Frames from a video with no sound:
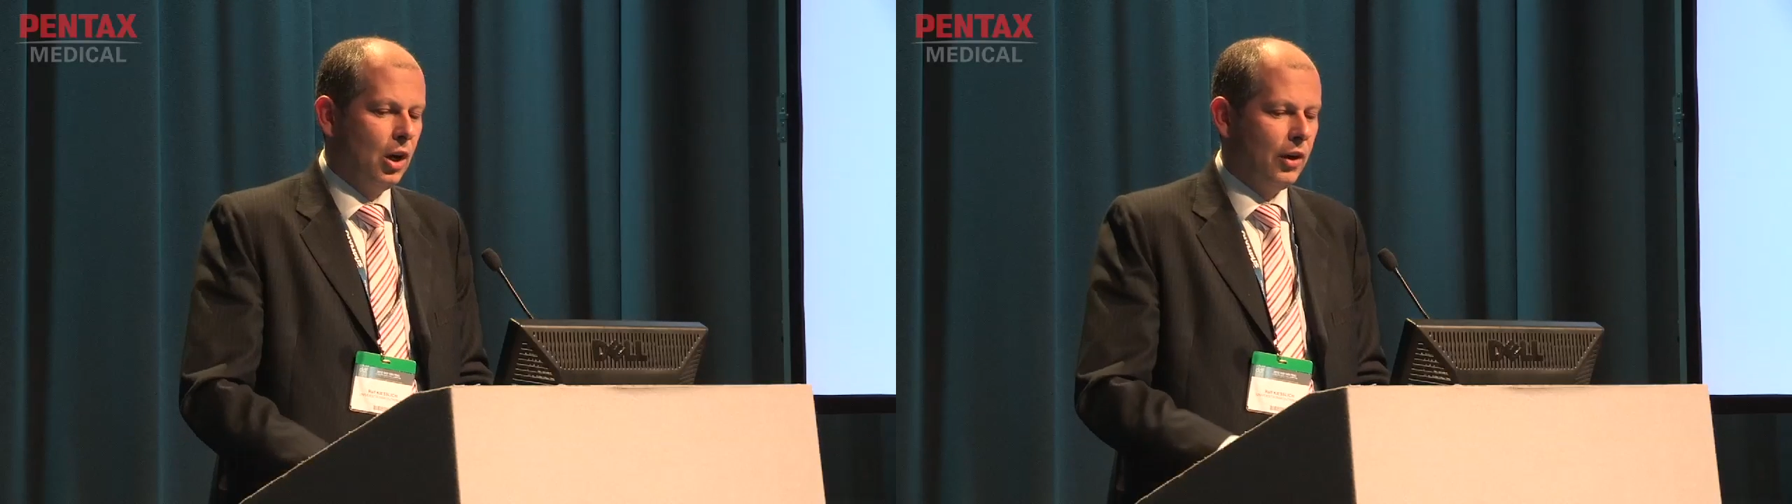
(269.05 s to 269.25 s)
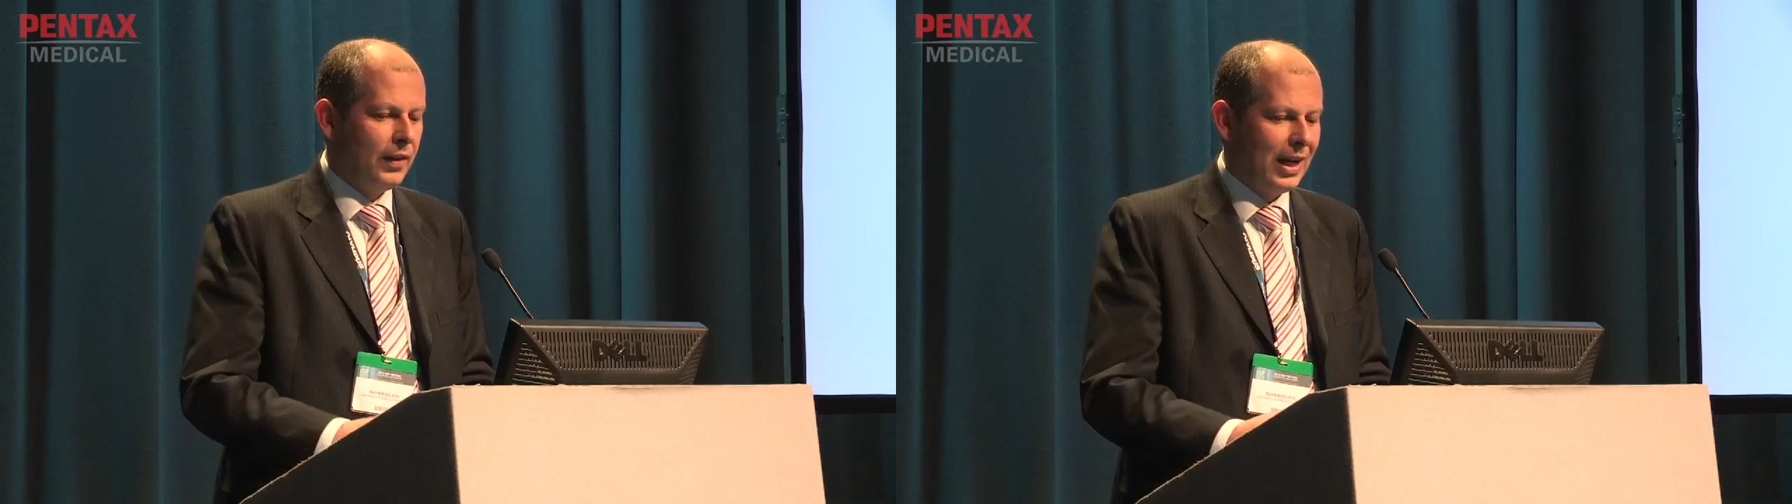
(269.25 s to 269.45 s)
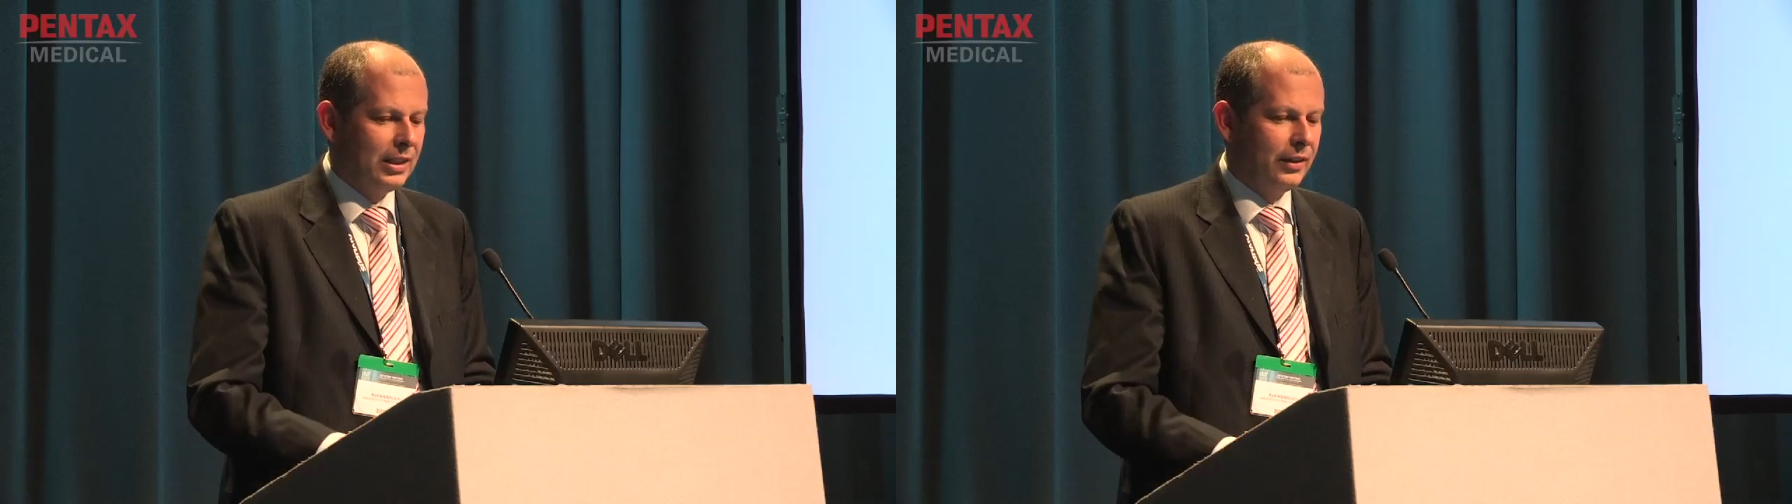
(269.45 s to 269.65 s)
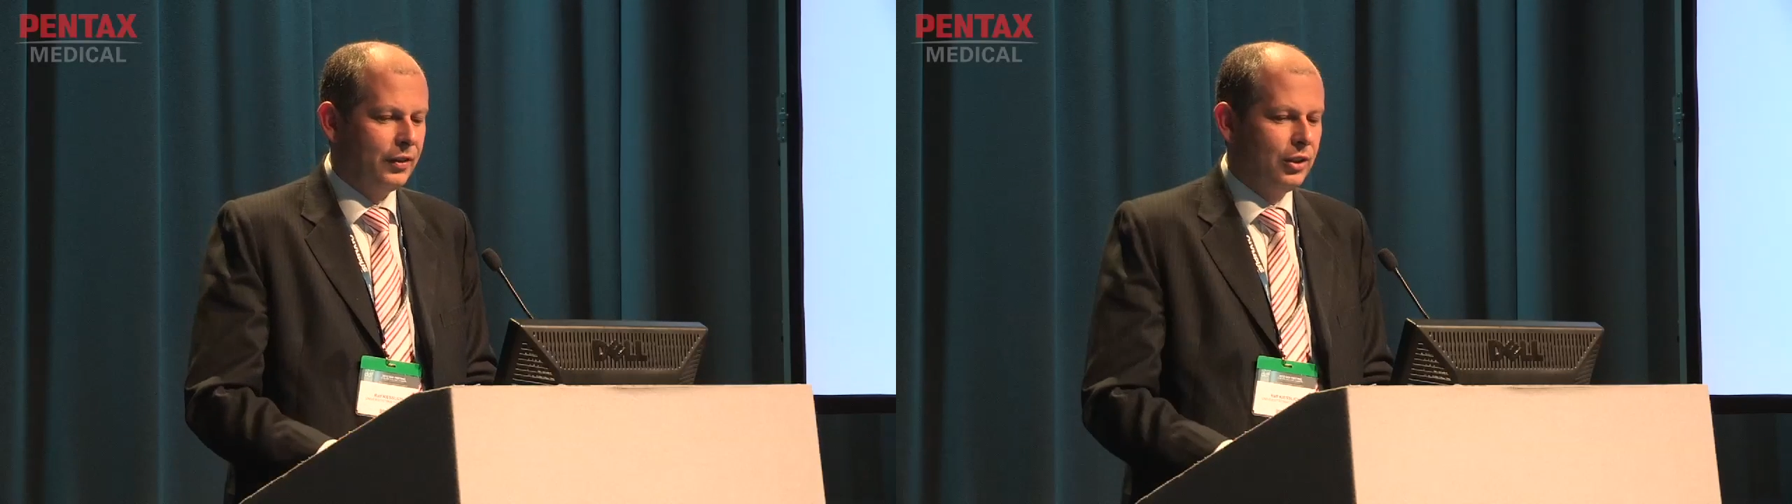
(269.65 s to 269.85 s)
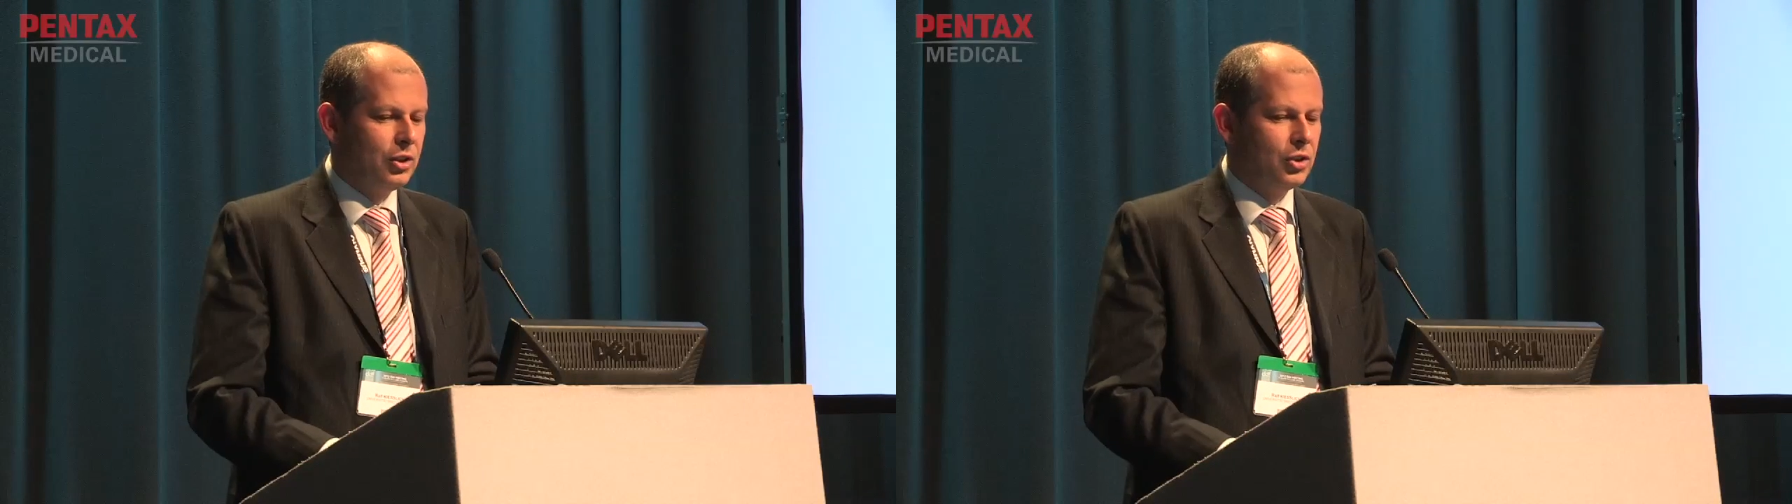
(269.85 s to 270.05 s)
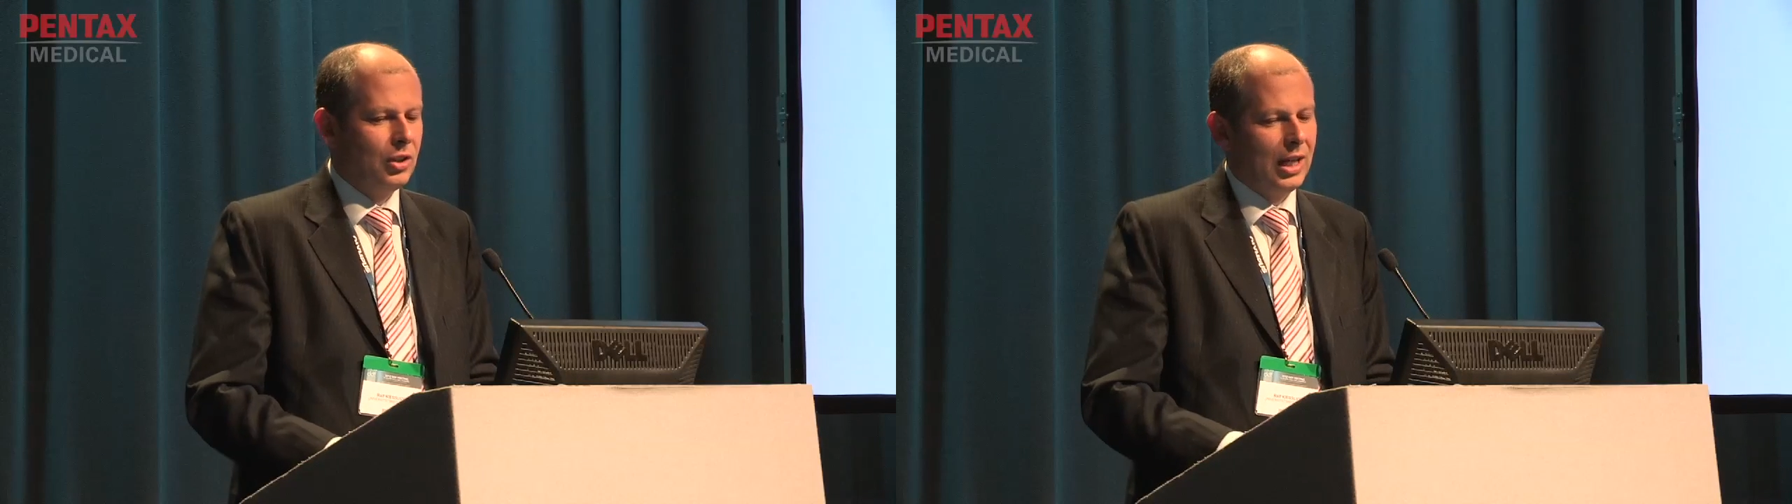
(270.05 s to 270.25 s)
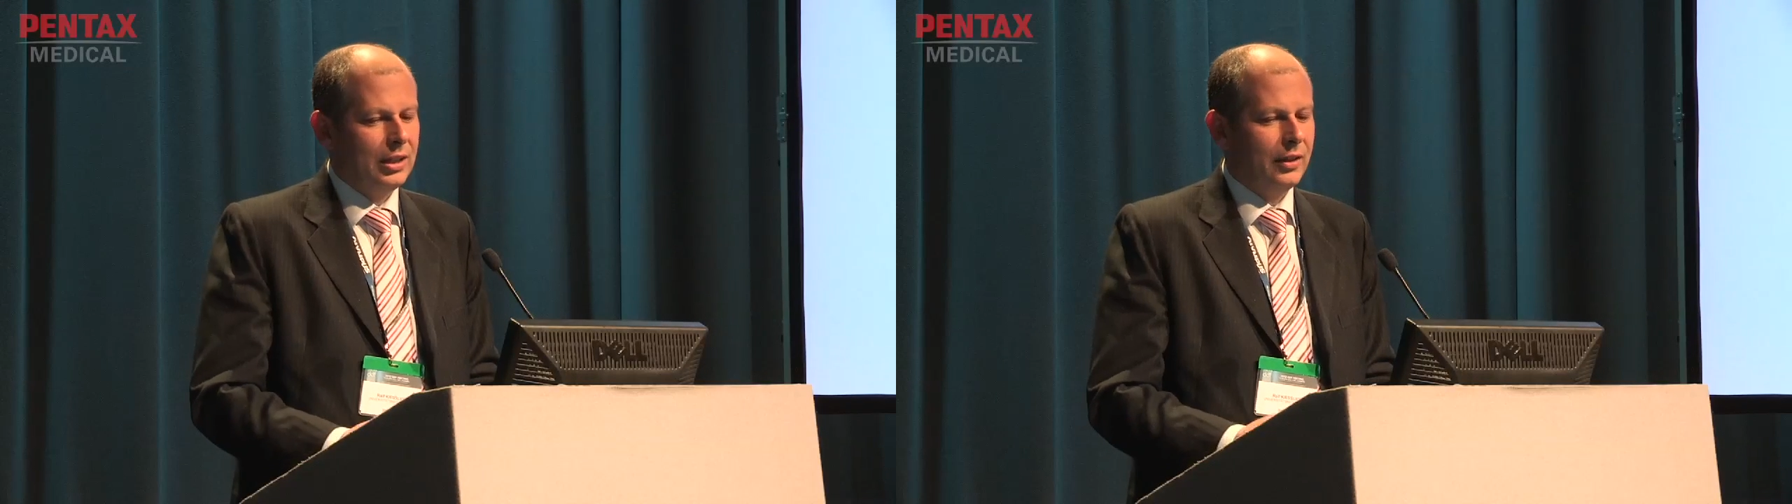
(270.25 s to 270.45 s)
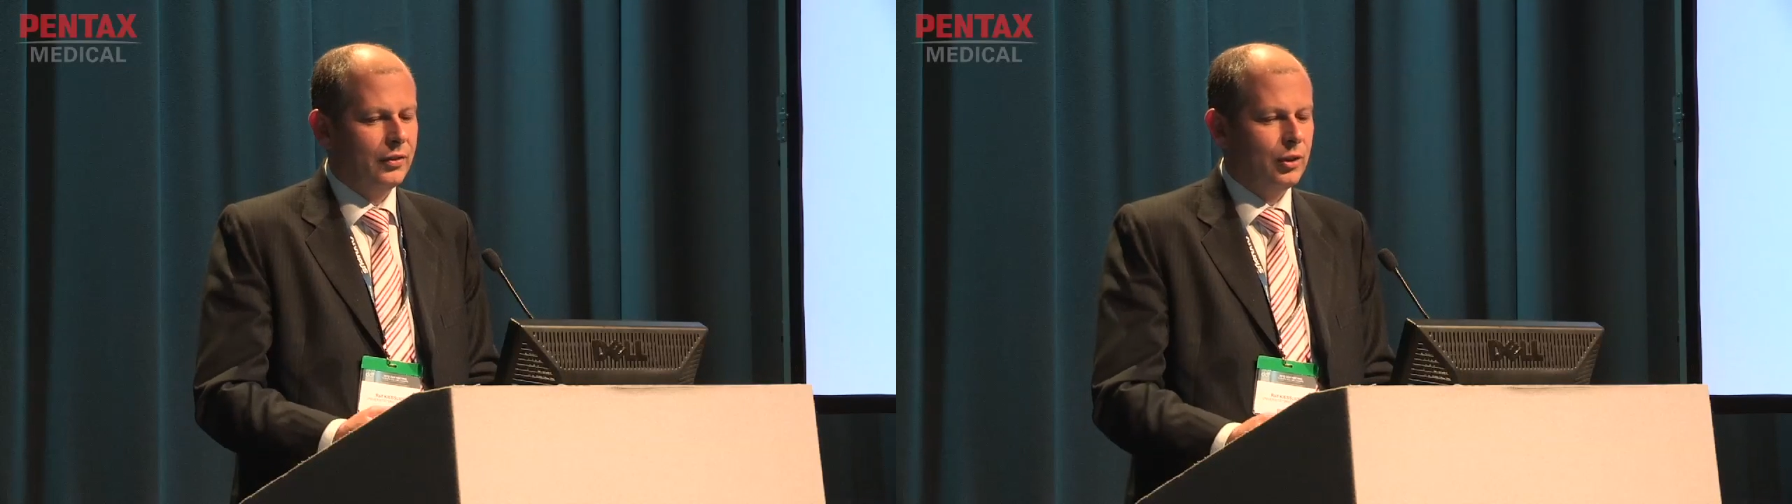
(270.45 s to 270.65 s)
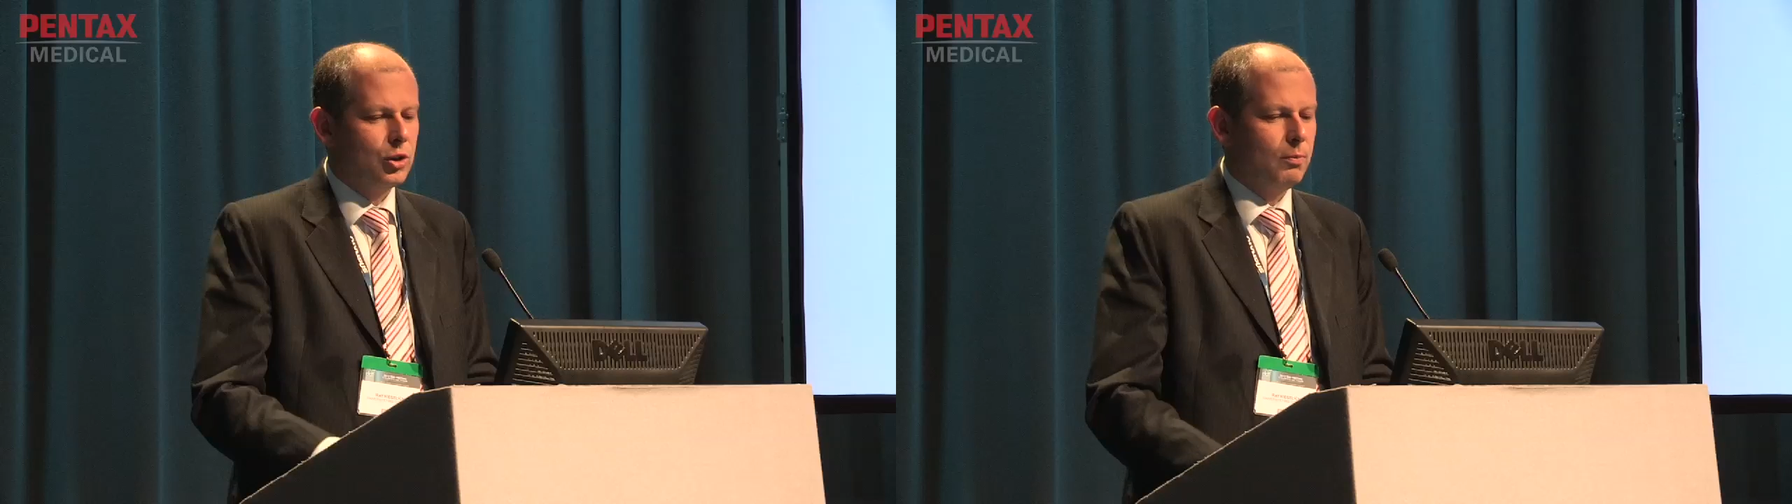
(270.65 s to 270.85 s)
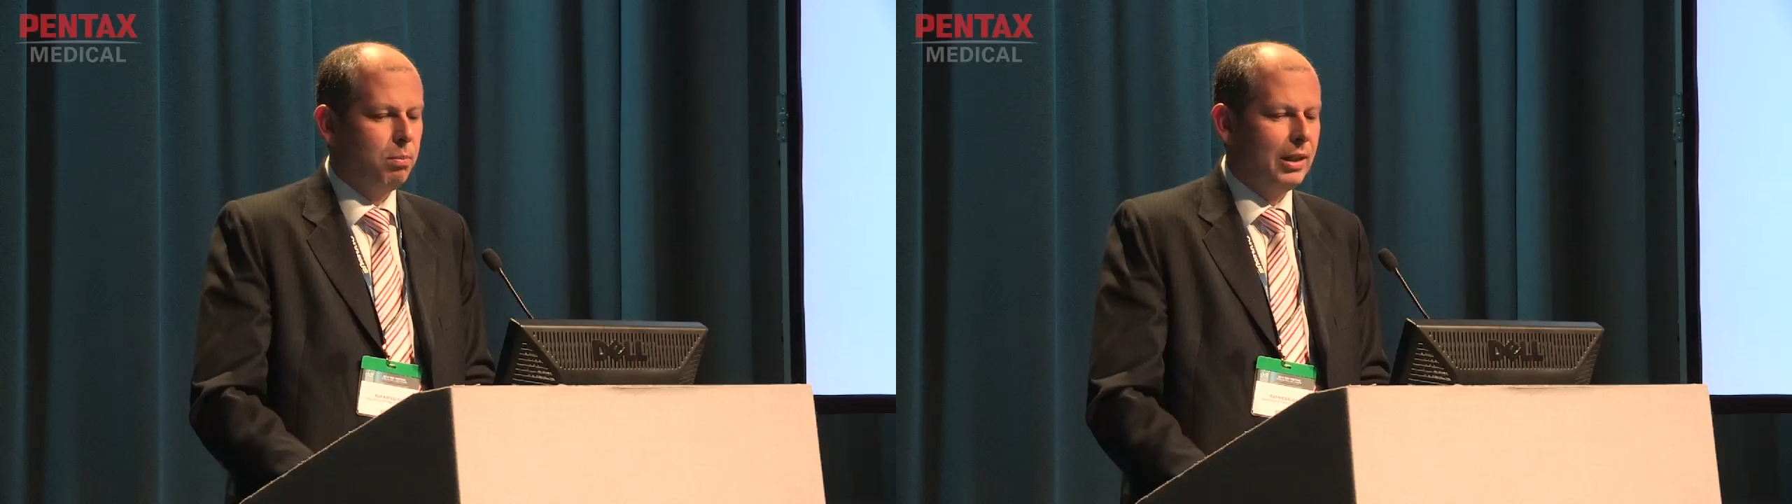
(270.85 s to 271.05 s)
of high definition
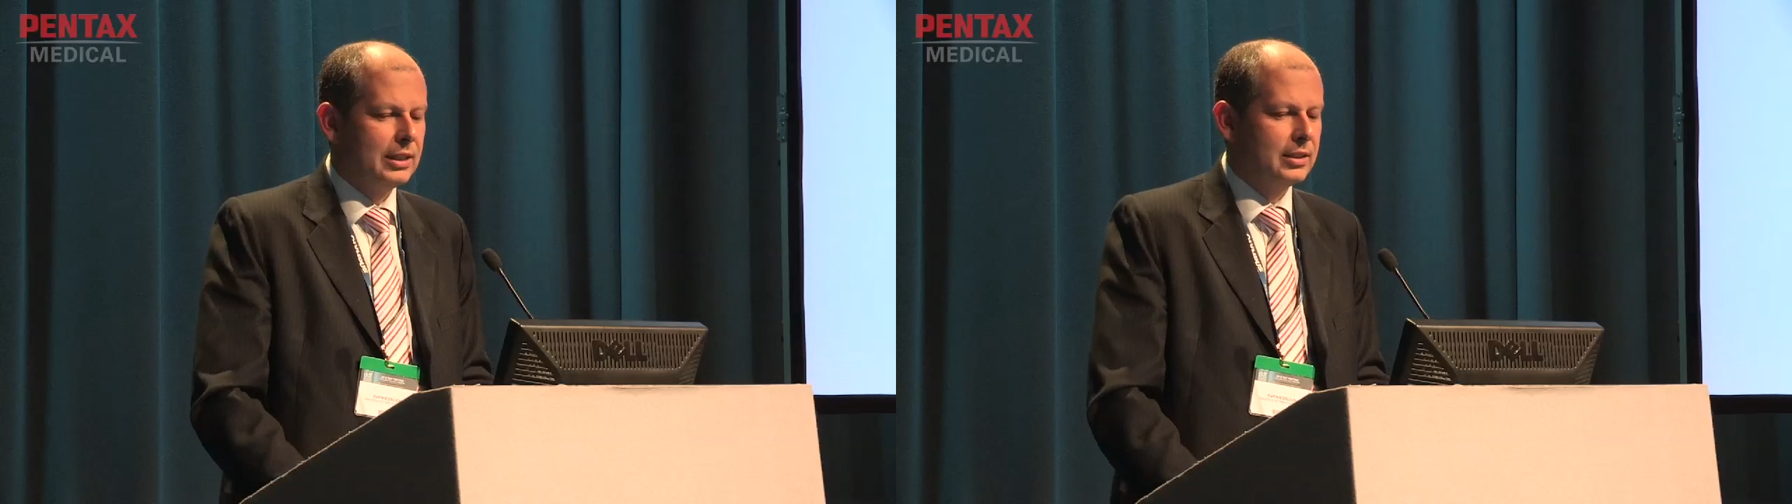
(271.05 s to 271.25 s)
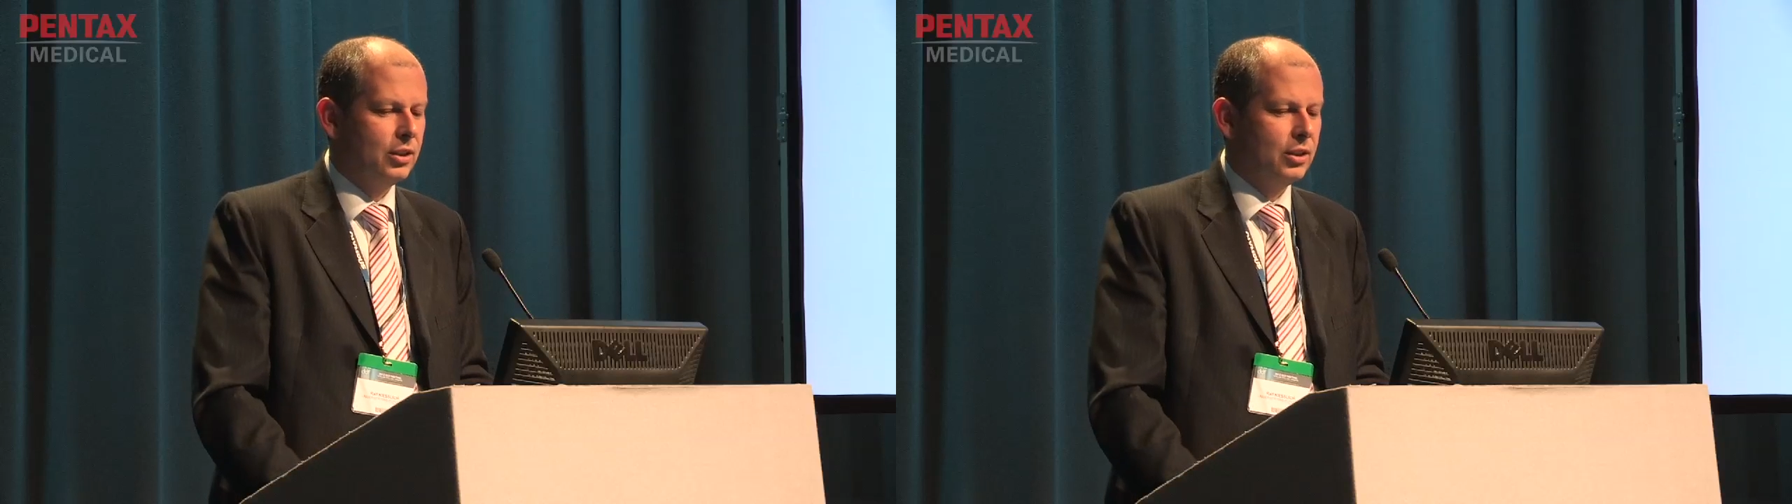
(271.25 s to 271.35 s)
plus